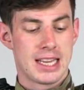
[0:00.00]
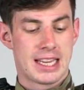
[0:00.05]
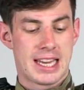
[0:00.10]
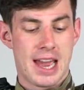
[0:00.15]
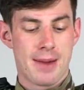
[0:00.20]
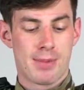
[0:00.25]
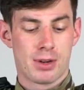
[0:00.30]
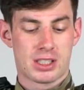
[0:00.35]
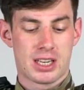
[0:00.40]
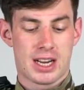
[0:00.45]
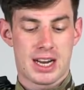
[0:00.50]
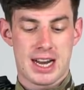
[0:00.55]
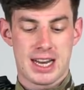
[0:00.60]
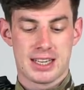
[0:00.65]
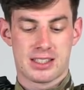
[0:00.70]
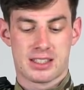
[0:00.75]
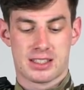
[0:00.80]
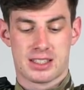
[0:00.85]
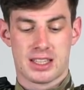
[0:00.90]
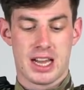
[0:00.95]
cable
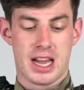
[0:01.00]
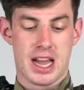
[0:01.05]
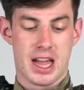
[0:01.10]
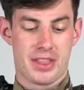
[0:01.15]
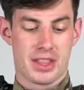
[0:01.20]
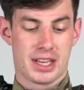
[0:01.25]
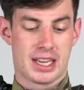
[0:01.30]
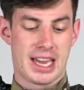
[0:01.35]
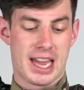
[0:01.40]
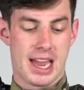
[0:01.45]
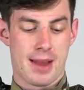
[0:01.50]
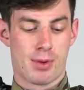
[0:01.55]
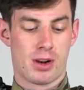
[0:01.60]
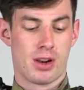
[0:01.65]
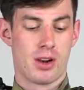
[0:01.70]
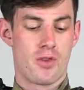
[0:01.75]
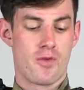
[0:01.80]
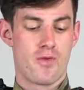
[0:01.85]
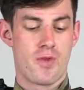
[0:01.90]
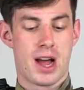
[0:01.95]
ties. Then the
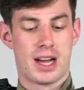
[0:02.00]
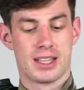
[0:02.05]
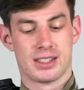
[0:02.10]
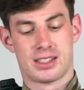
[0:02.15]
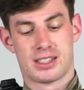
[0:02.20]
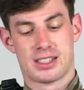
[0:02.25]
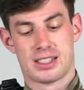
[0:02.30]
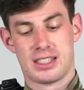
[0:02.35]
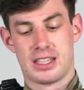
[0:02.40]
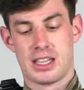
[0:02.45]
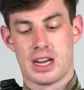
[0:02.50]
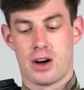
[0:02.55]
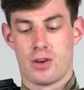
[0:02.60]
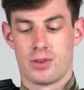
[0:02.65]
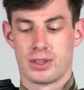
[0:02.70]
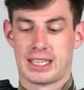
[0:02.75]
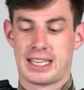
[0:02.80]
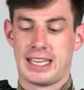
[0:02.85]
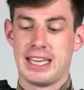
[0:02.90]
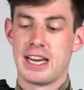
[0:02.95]
cable runs
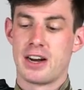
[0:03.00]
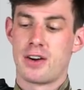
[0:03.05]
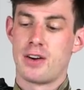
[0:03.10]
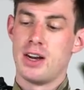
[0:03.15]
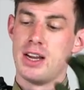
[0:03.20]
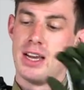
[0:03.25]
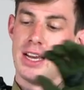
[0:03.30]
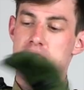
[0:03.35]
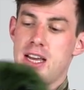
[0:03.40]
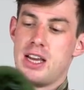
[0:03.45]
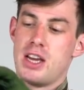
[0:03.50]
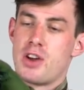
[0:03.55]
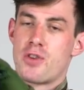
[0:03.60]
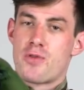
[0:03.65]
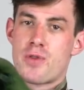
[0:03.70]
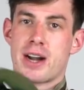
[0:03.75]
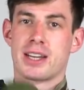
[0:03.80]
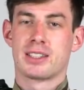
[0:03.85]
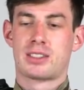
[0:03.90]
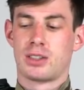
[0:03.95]
down here,
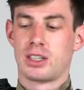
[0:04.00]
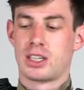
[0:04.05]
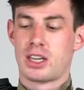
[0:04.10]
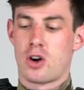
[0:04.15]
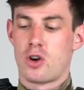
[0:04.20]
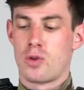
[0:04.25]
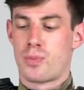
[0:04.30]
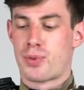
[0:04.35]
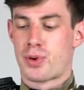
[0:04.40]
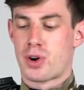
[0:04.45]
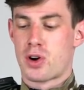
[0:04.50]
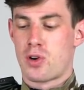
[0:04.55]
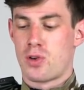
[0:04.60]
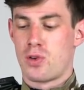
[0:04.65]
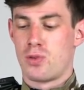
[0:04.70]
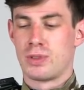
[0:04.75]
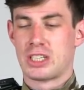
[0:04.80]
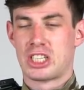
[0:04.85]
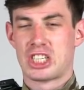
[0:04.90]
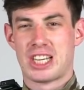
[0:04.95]
right into the
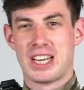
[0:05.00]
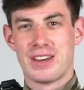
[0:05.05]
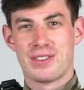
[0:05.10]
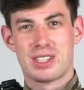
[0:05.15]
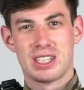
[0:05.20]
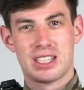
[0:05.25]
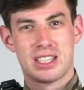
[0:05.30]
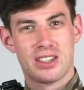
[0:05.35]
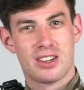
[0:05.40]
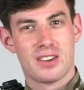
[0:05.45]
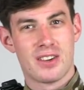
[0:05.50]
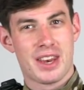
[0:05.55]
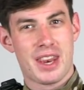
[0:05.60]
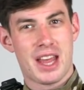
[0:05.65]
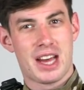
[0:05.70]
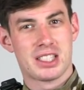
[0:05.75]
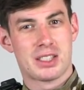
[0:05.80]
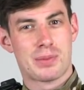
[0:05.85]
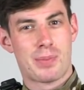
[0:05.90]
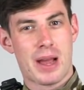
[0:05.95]
GoPro, which gives it, a
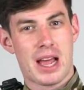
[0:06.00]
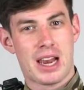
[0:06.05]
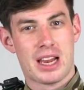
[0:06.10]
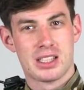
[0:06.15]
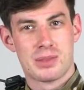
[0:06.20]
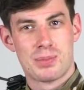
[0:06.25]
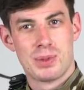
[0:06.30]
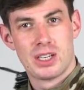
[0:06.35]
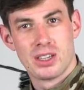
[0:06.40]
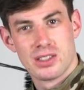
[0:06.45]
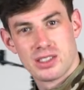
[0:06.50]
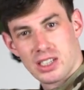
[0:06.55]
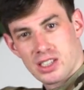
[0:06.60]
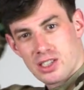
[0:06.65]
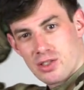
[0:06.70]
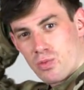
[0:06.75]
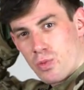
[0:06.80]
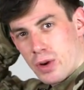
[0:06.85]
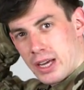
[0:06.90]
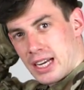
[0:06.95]
nice balance because
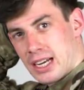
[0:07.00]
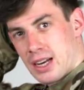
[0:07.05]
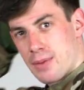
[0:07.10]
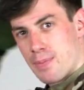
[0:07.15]
there's weight in